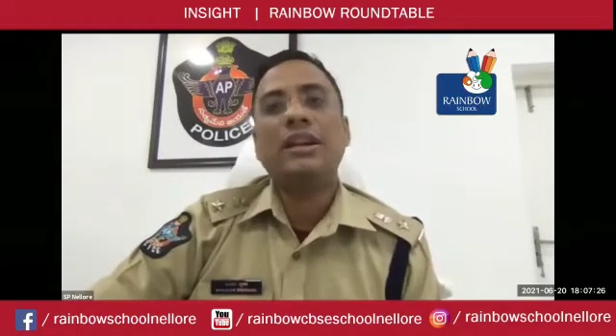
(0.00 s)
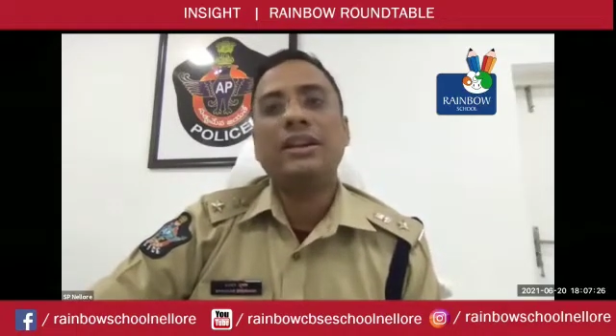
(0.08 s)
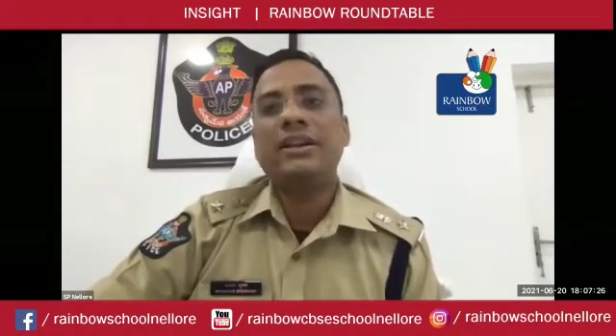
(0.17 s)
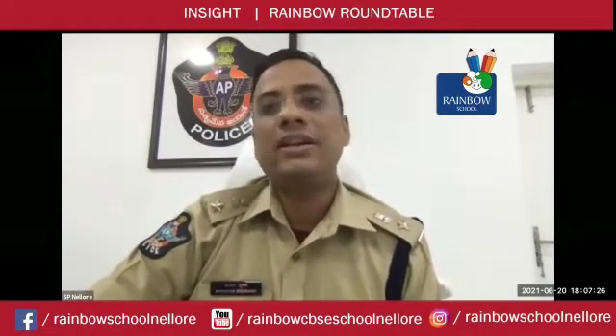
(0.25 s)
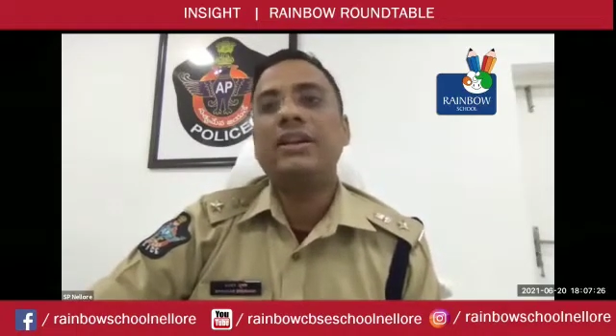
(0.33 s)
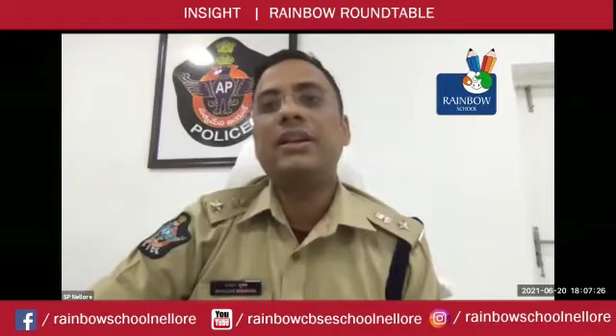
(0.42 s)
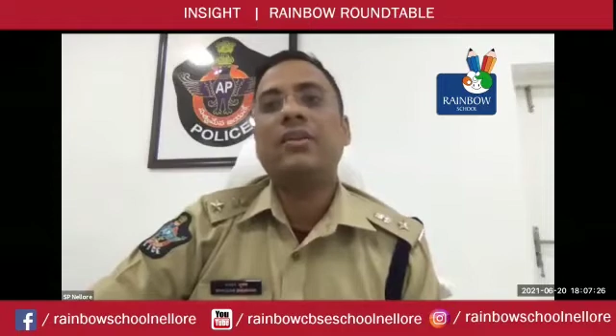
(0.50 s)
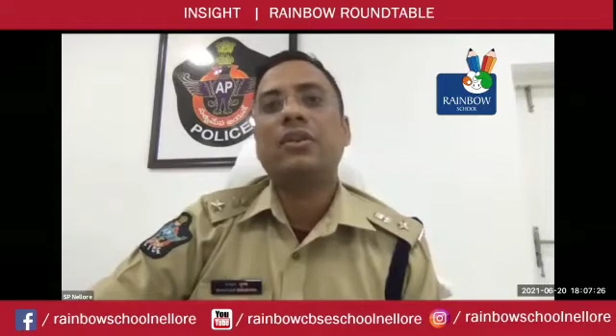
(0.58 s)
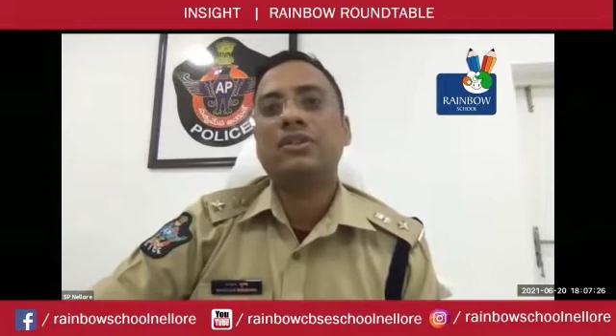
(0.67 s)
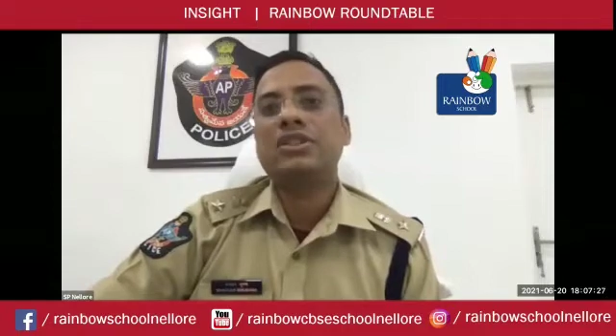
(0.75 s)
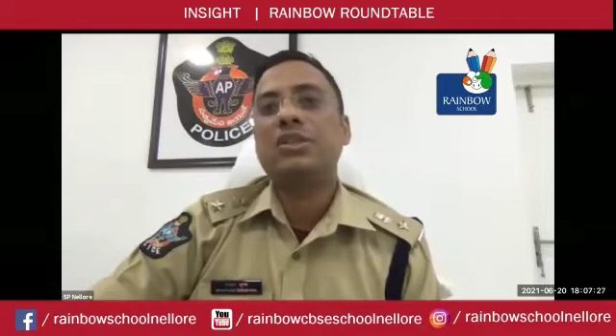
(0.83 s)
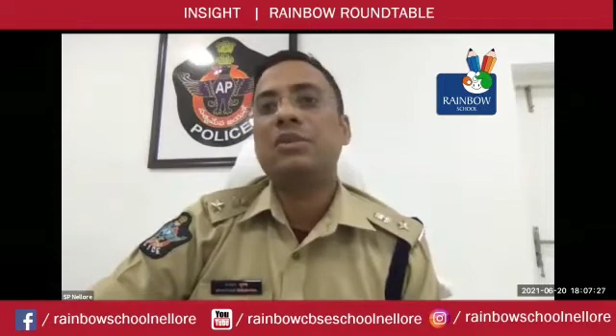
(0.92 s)
ill-treat a
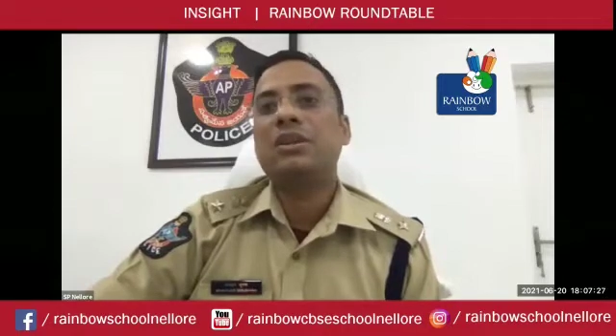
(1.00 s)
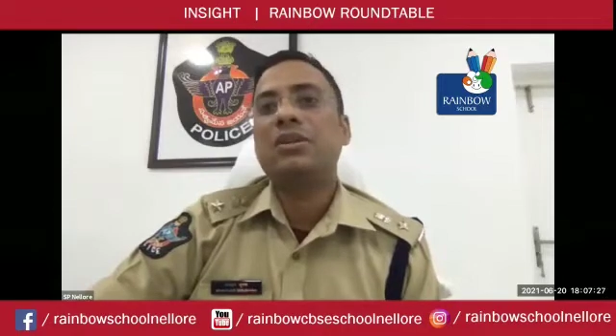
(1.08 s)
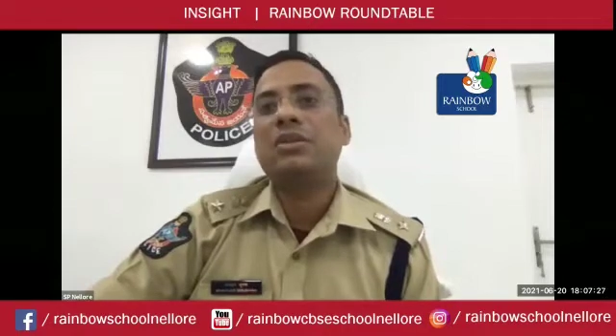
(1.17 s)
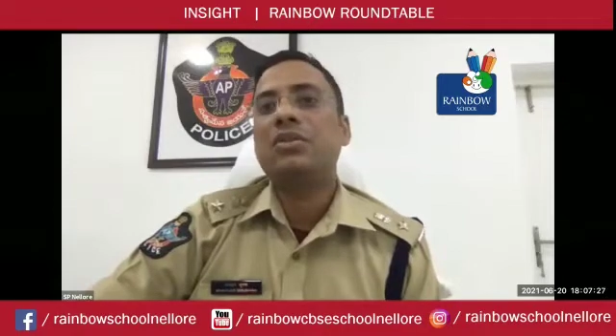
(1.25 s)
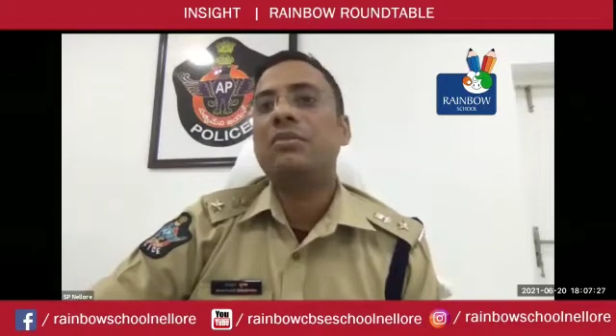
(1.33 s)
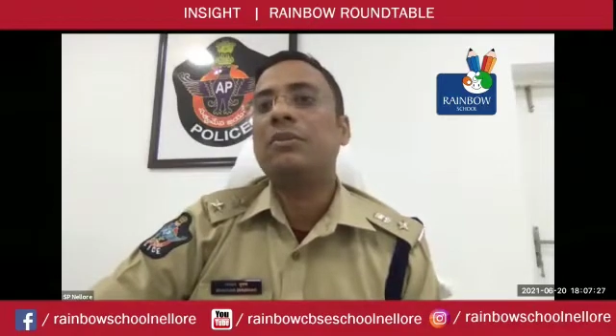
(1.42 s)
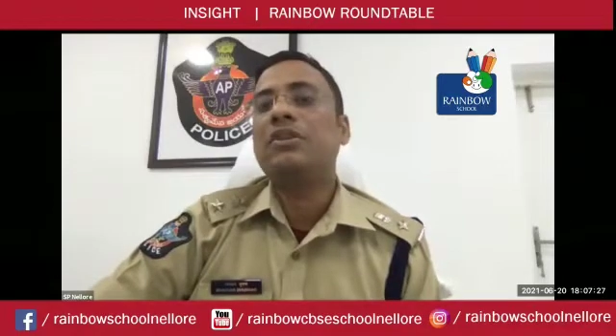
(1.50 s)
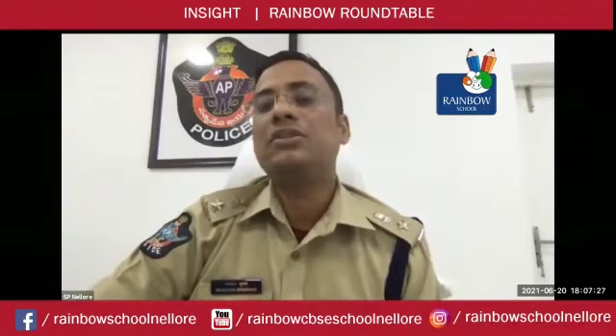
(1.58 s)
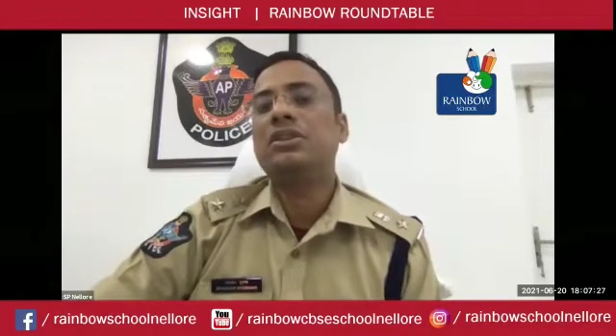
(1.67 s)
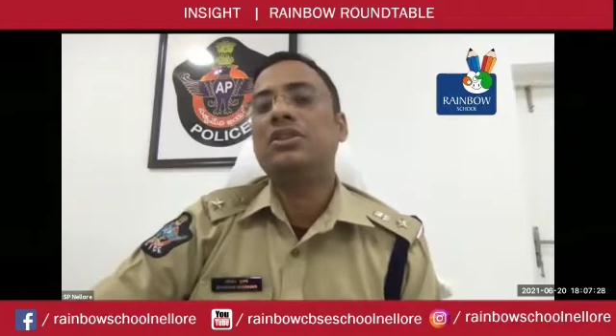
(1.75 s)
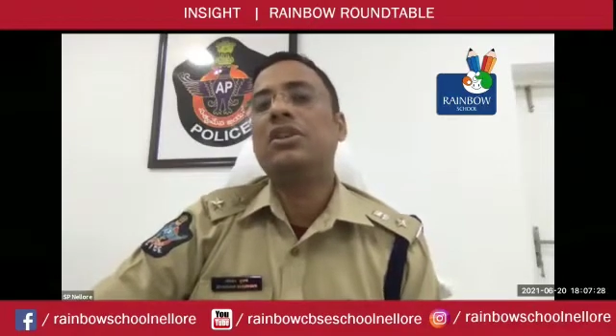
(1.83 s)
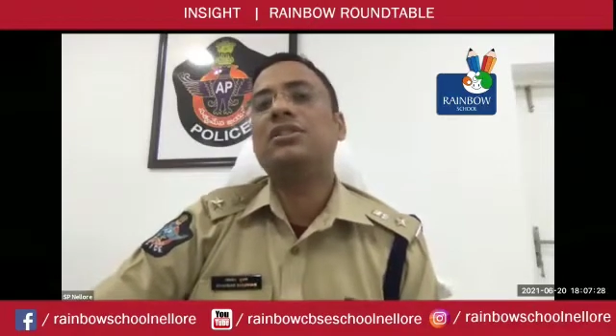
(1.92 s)
constable on the road because
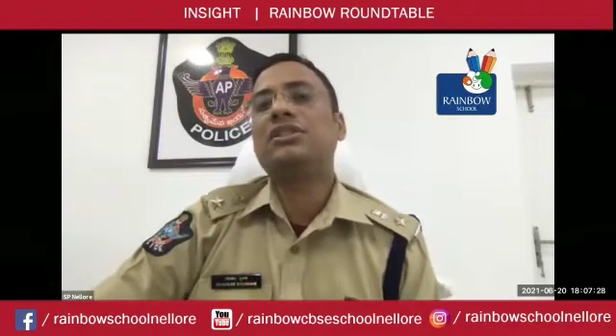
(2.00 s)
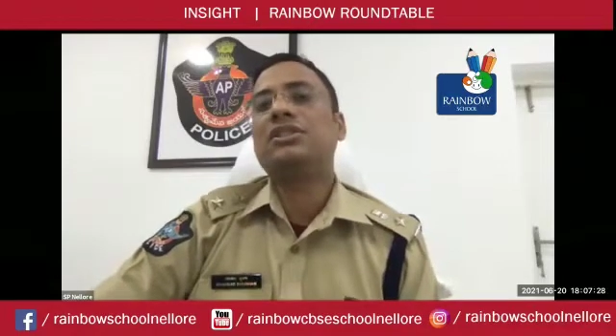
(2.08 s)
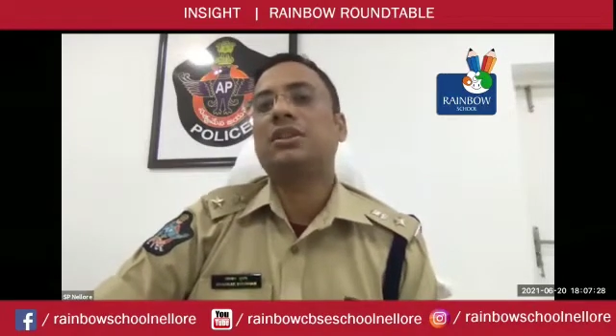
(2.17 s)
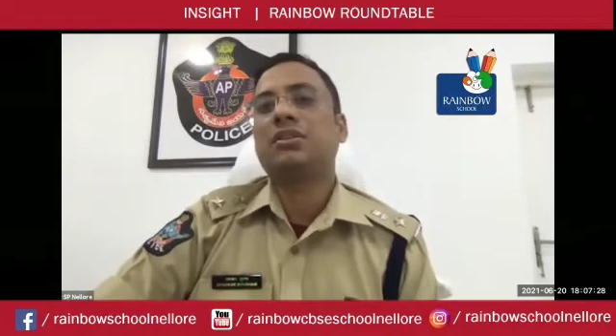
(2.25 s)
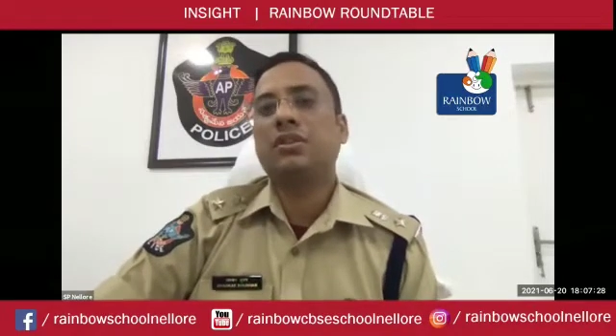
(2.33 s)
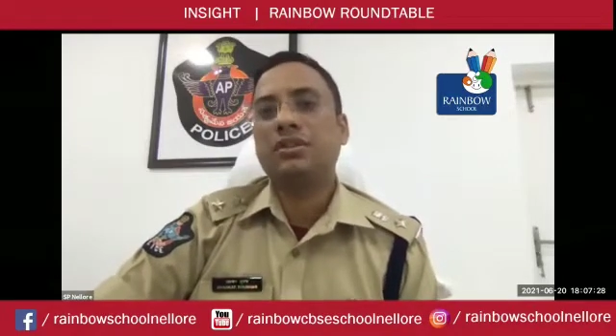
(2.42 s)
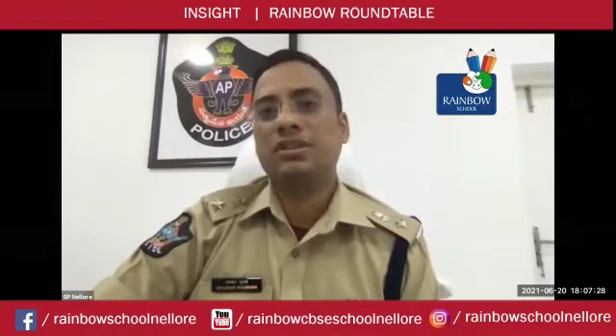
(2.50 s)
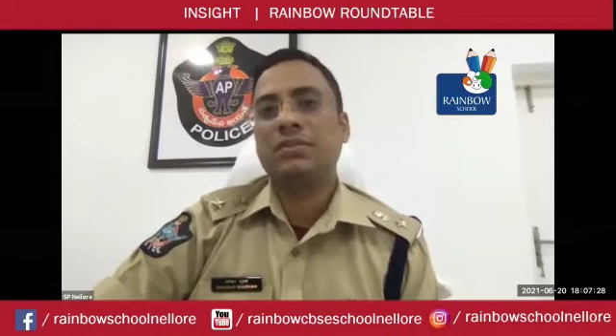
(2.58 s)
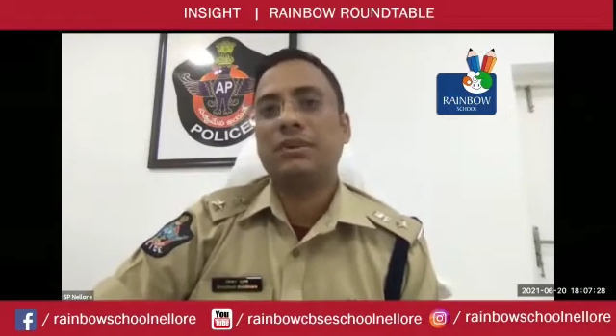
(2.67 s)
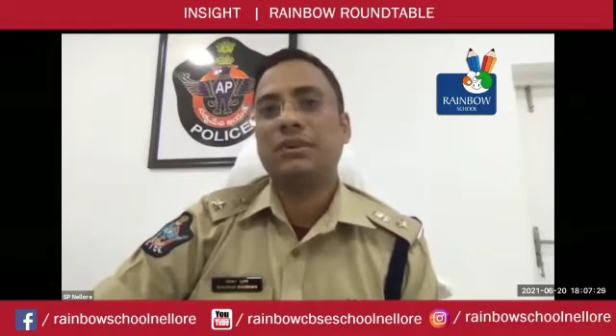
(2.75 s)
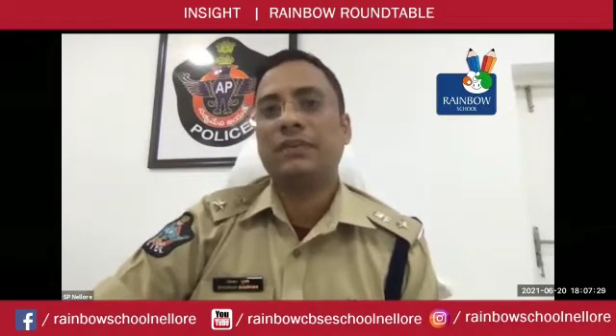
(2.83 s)
he is not just a constable.